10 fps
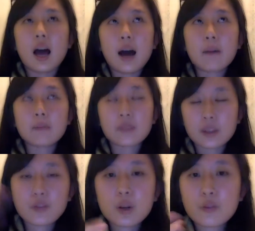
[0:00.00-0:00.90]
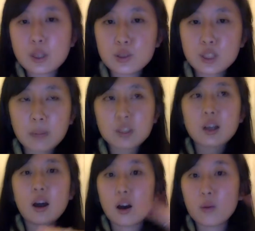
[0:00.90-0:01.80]
for the first two
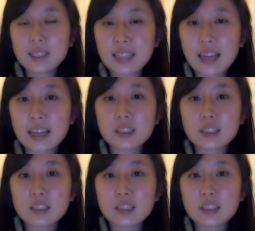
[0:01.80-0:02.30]
chapters, once again,